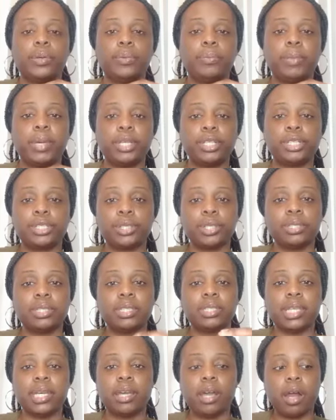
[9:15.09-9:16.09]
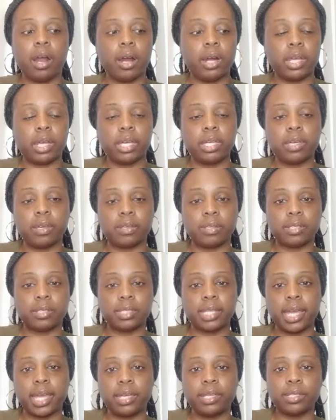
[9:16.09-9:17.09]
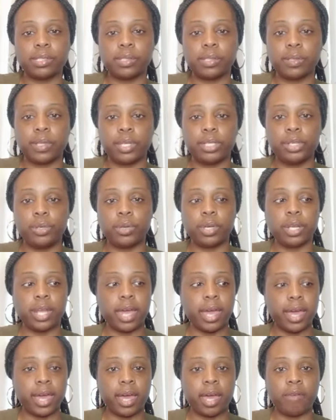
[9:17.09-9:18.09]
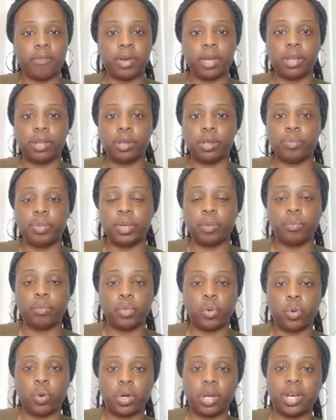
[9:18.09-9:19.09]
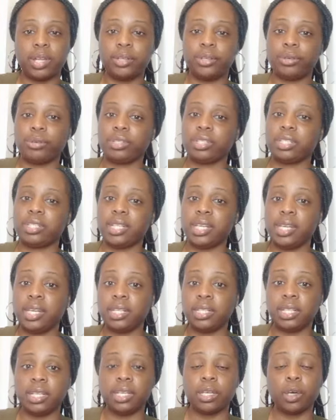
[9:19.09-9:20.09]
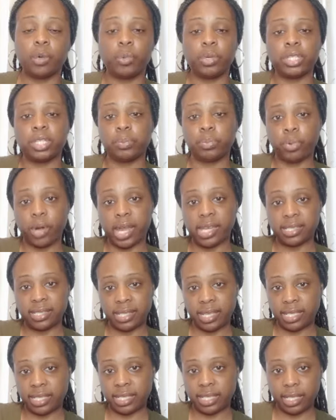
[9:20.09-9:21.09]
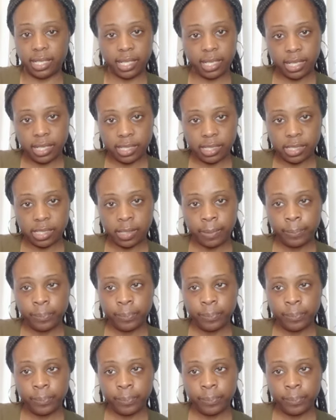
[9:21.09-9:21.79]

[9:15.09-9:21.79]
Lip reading: make sure that they are in your state so that you can have a little bit more understanding of what the process is.